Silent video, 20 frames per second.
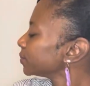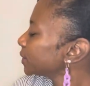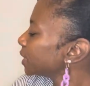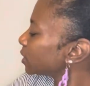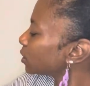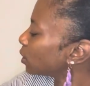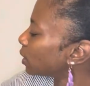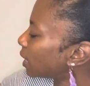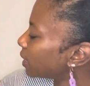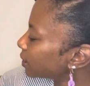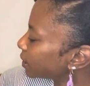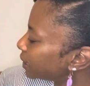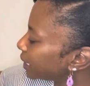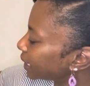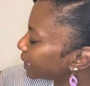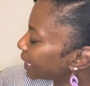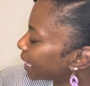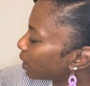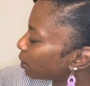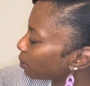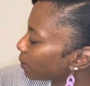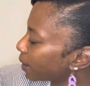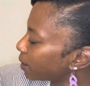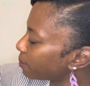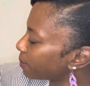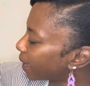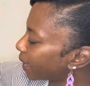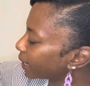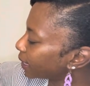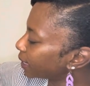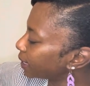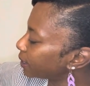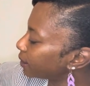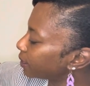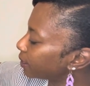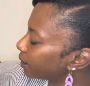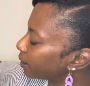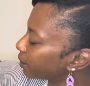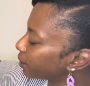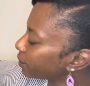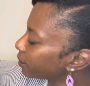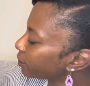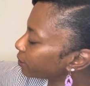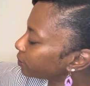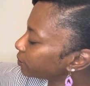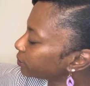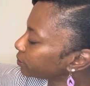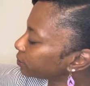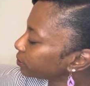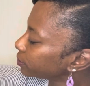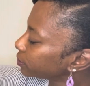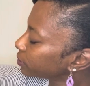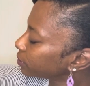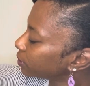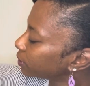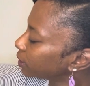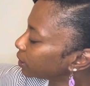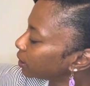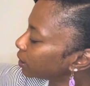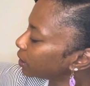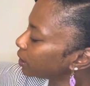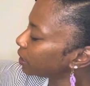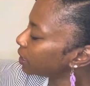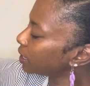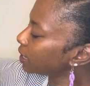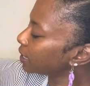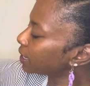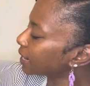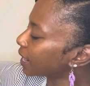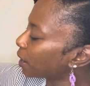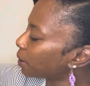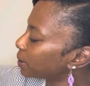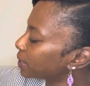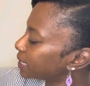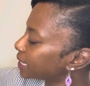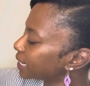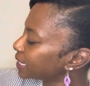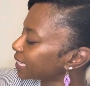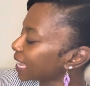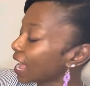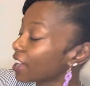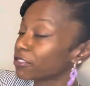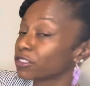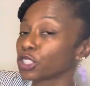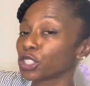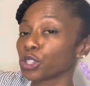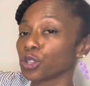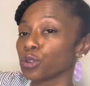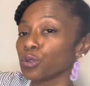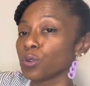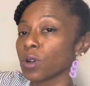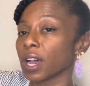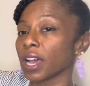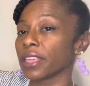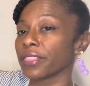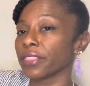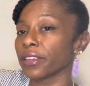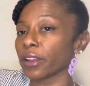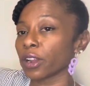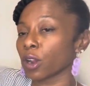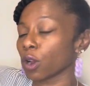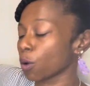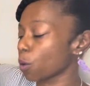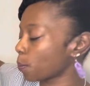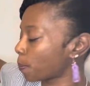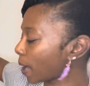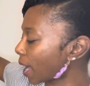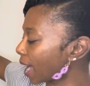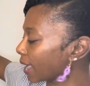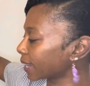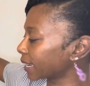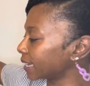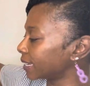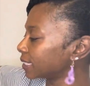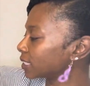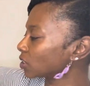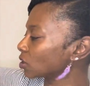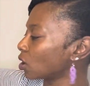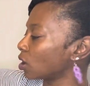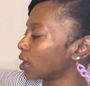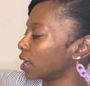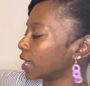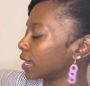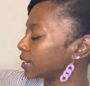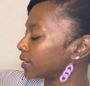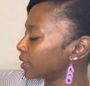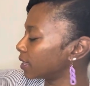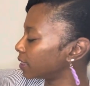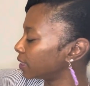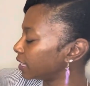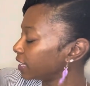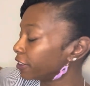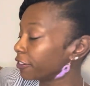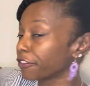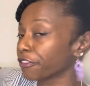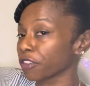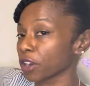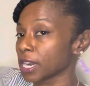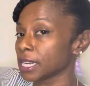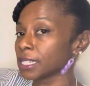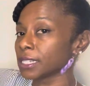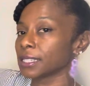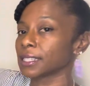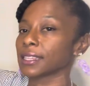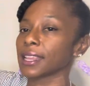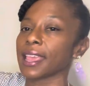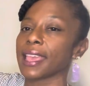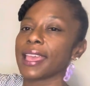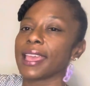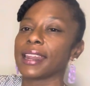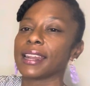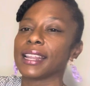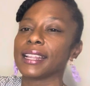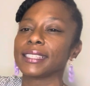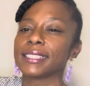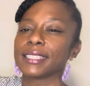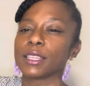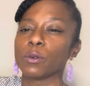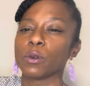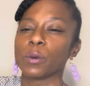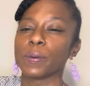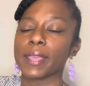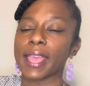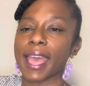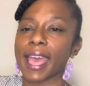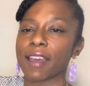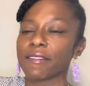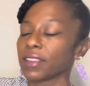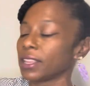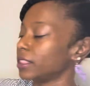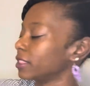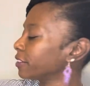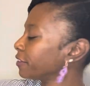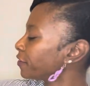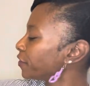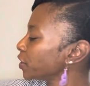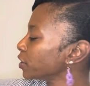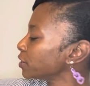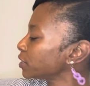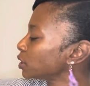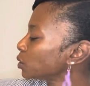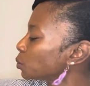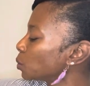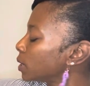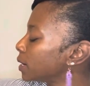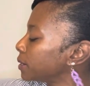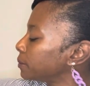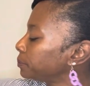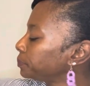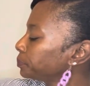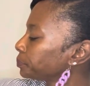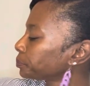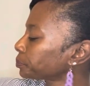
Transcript: So I'll stick that right back in there. Now it does have two other pockets on the front and let's see what we have in the first one.